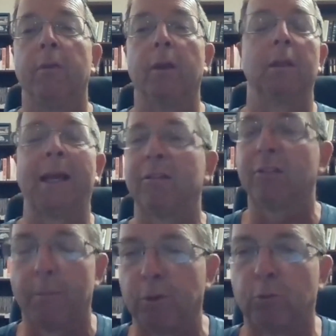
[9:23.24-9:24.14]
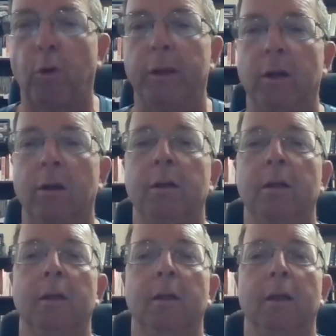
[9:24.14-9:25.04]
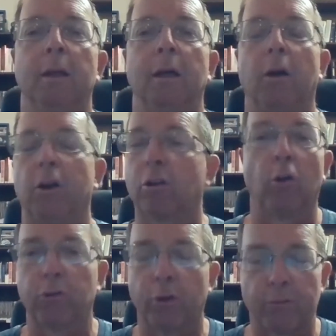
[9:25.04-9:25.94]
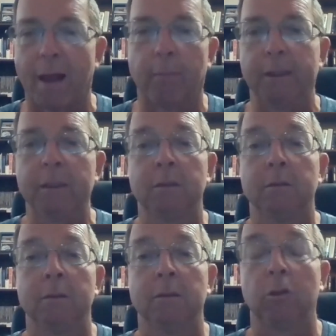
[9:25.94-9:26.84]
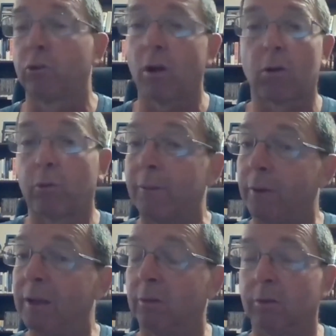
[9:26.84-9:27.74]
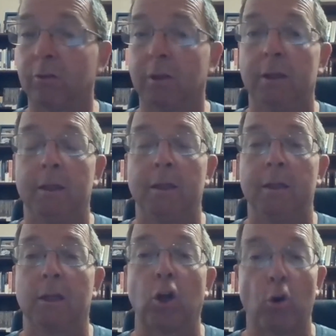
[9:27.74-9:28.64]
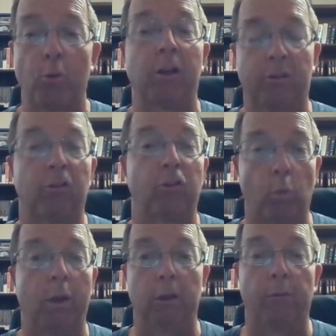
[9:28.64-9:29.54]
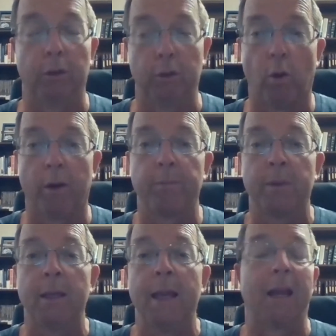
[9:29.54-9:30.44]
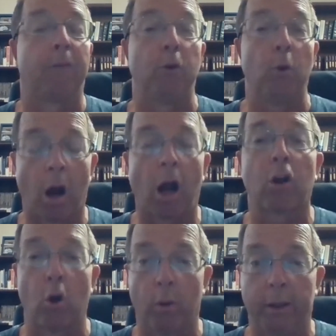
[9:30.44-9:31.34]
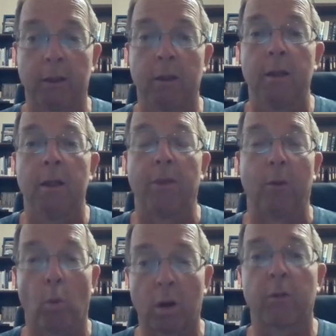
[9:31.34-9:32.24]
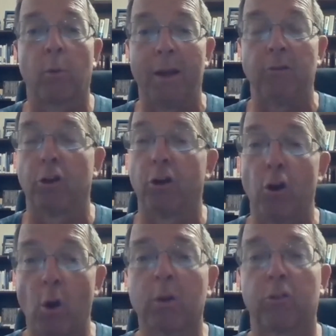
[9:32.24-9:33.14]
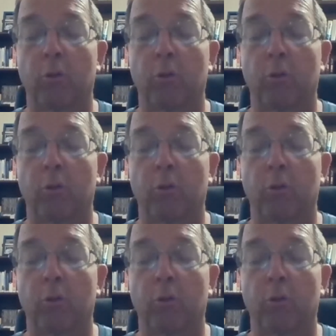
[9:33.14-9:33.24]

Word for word: the landscape is prettier, you're closer to family. Those are all great reasons. Go because it's the will of the Lord. And if you are going, then one of the ways you're going to know